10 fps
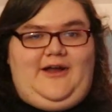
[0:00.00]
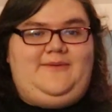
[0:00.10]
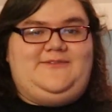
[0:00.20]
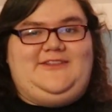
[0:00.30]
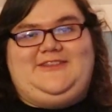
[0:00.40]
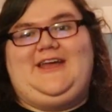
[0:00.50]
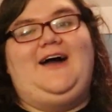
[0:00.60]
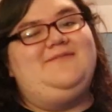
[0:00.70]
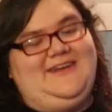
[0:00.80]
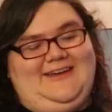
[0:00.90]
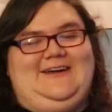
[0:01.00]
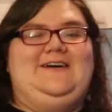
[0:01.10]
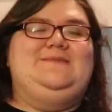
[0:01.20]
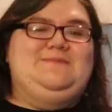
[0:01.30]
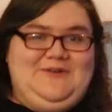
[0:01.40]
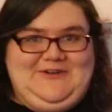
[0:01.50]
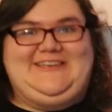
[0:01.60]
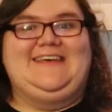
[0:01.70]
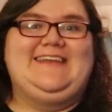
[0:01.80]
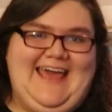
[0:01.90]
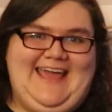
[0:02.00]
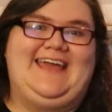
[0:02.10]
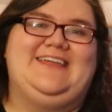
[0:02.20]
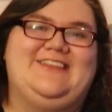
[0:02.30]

I'm just, I'm in a good mood today.